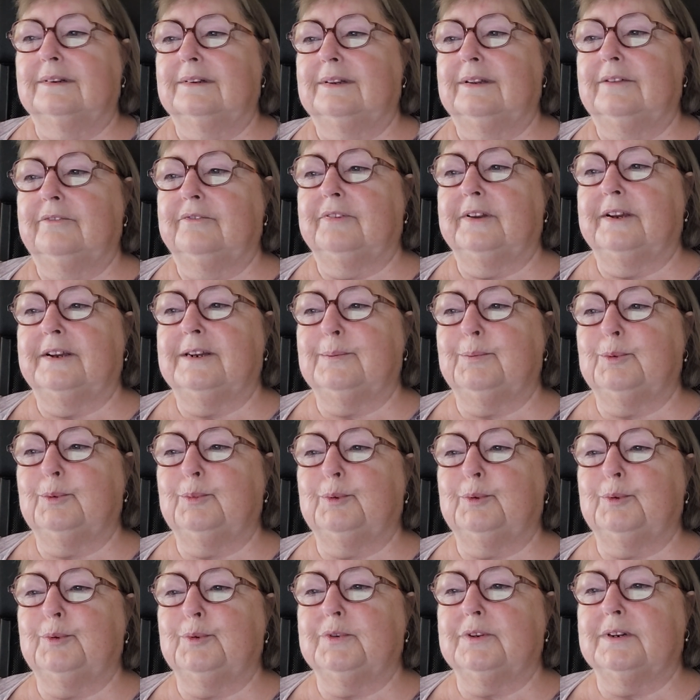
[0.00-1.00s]
Inflatable
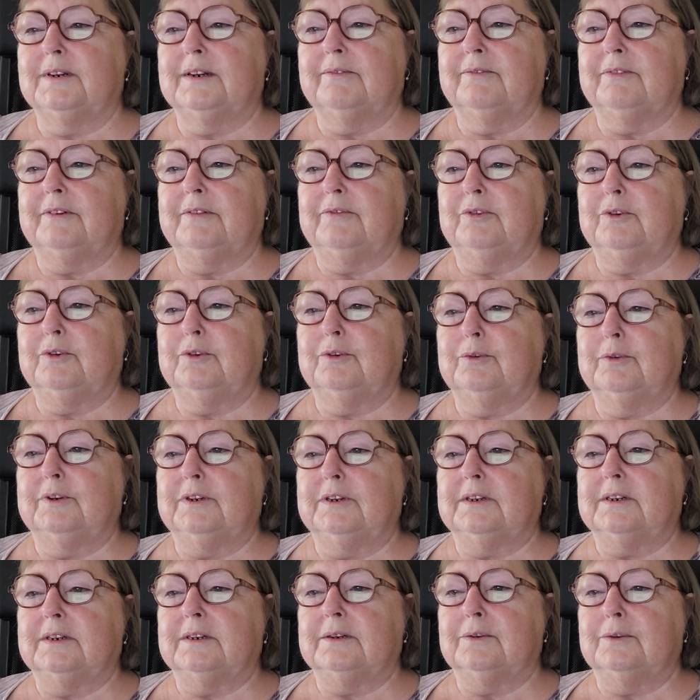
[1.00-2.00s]
pools are lovely for
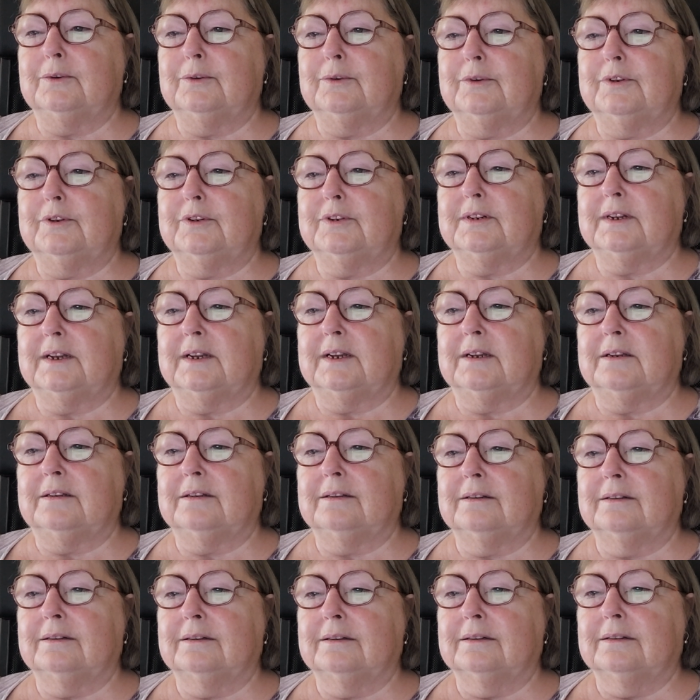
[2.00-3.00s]
cooling down on the hottest
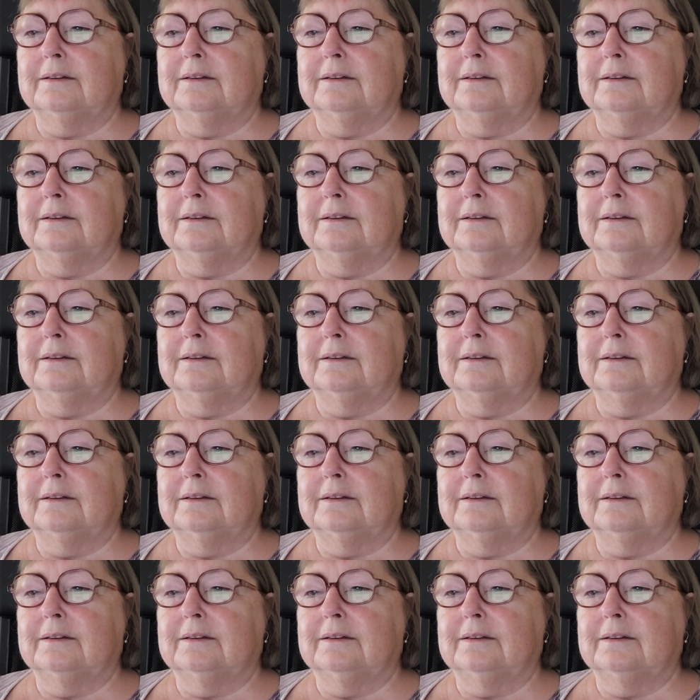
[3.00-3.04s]
days.